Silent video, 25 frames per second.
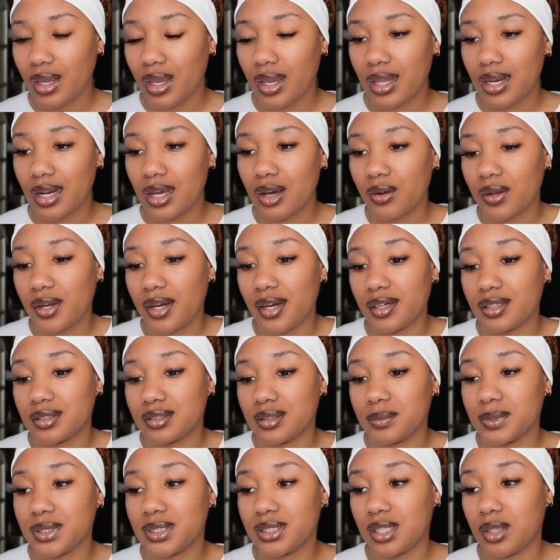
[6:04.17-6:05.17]
And I don't care,
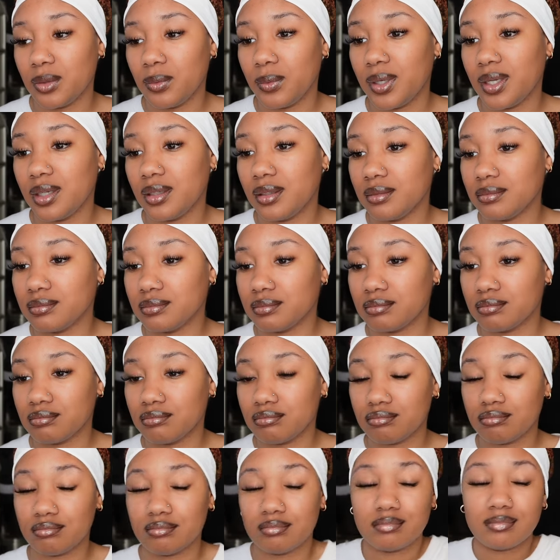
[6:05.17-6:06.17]
because I'm gonna sing it with him.
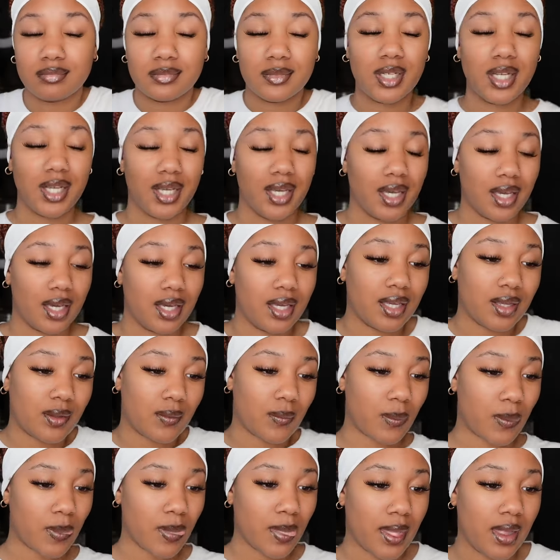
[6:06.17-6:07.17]
Hey,
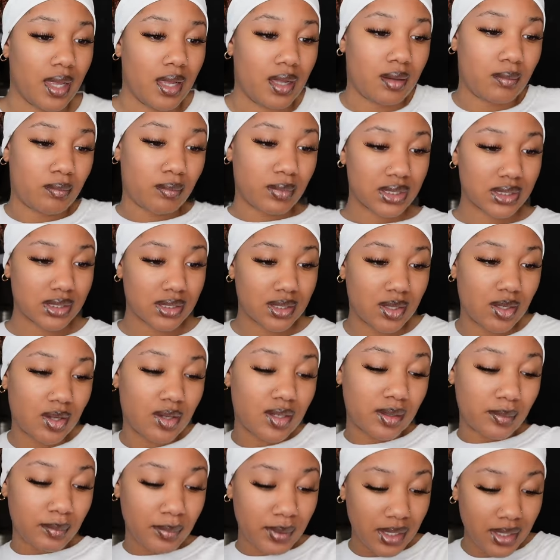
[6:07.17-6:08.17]
mustard
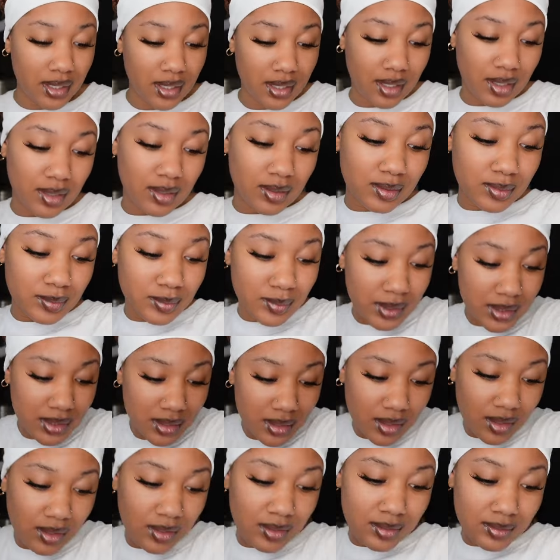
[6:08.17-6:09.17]
on the beat, huh?
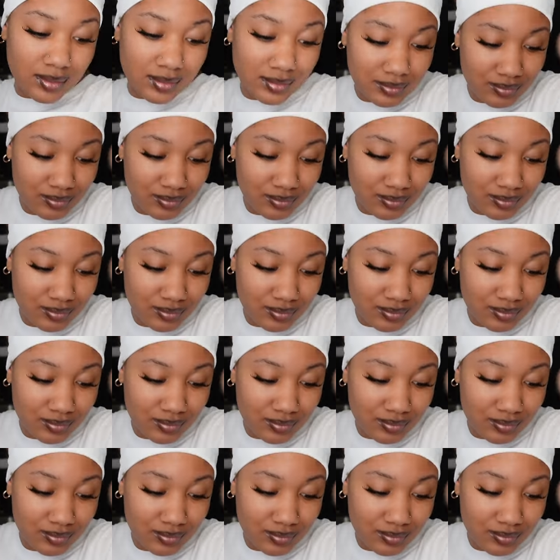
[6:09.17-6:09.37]
Beat, huh?